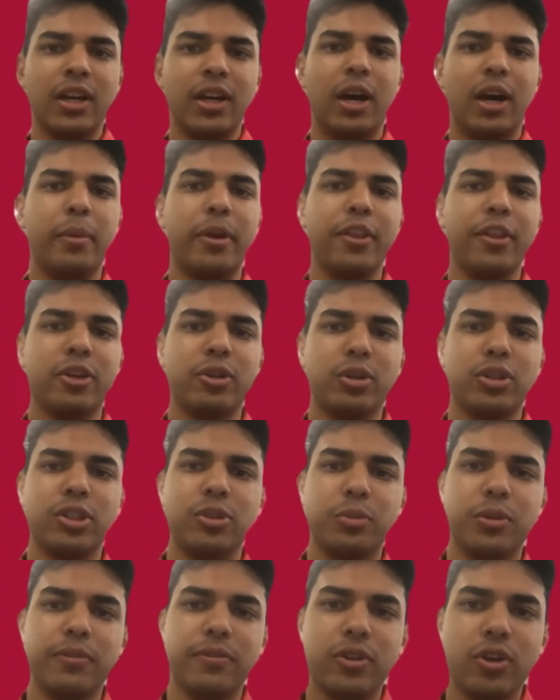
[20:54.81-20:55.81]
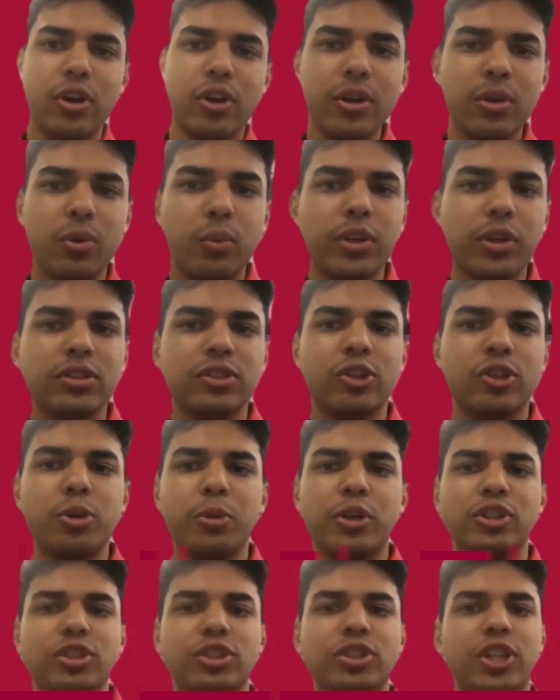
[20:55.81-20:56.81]
Another question we've got: with so
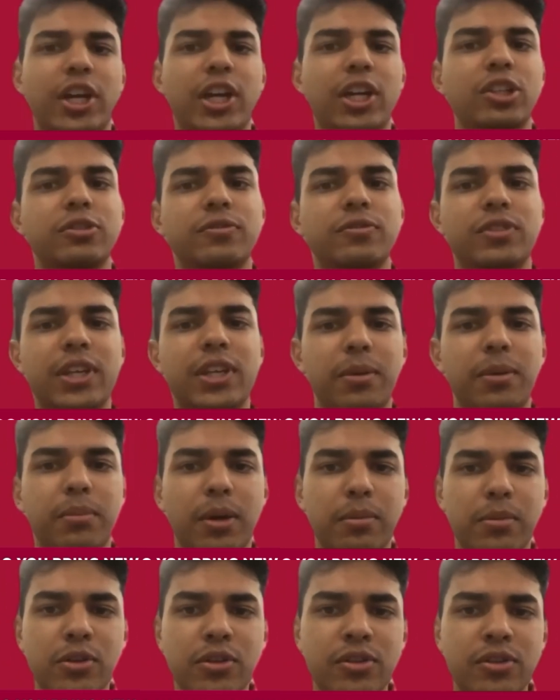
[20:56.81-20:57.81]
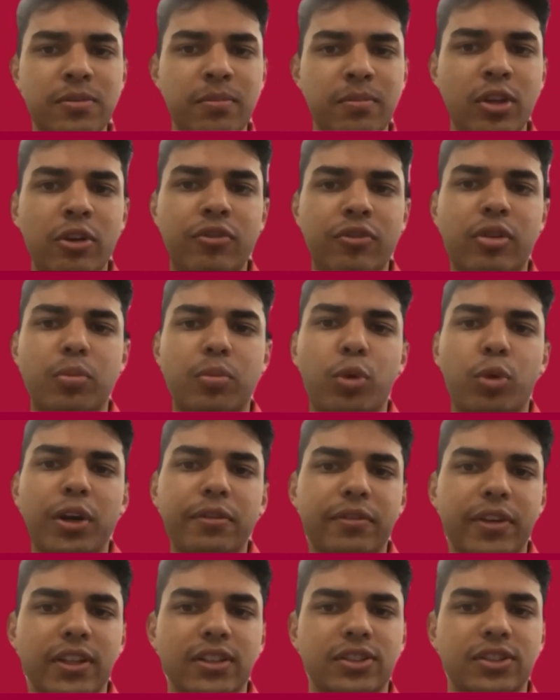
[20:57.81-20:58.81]
much change of team members from one
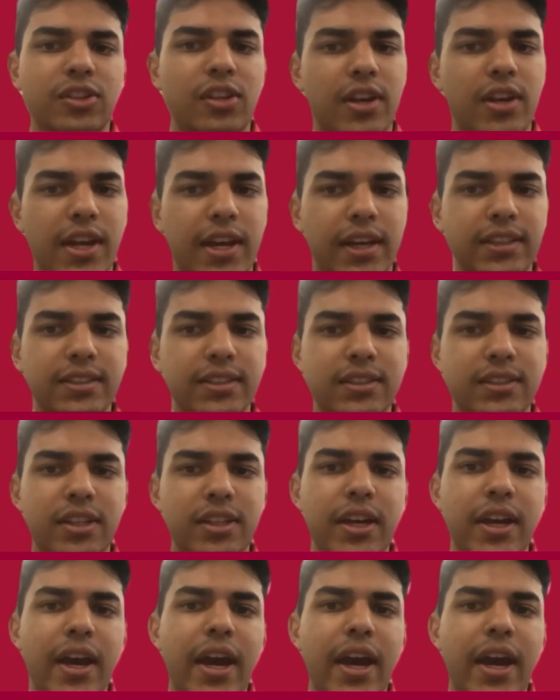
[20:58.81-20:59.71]
event to the next,